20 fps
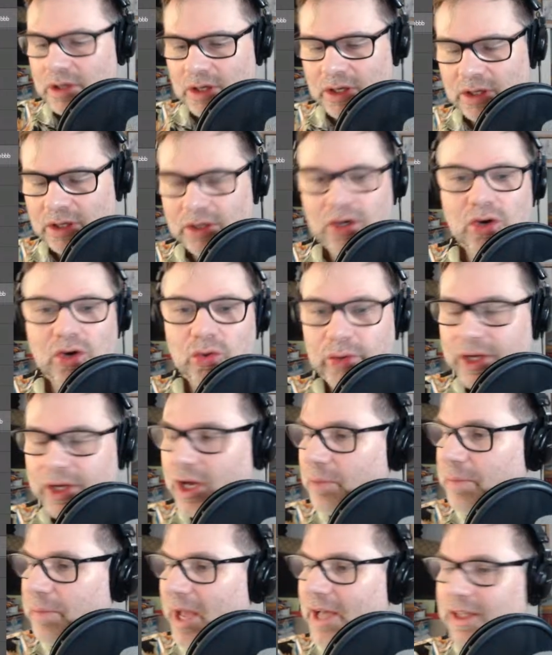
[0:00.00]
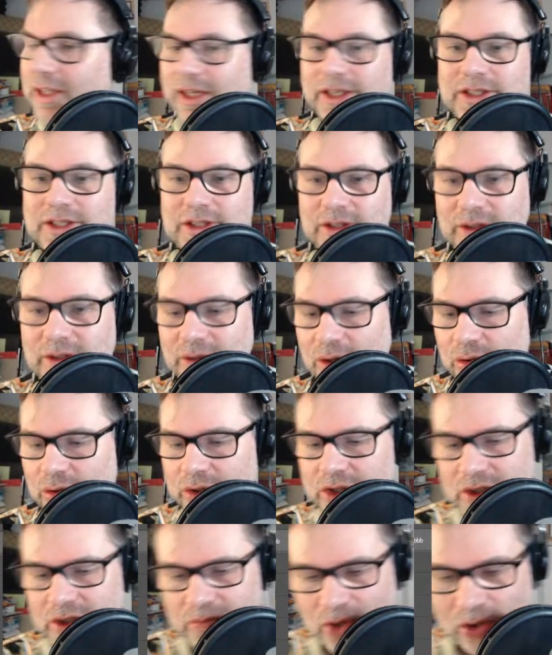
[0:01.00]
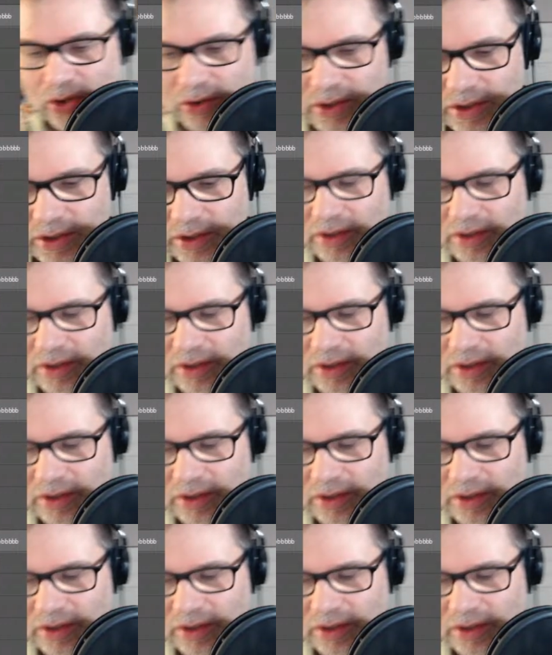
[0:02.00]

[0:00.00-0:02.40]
No, we got back legs to do. Holy smokes.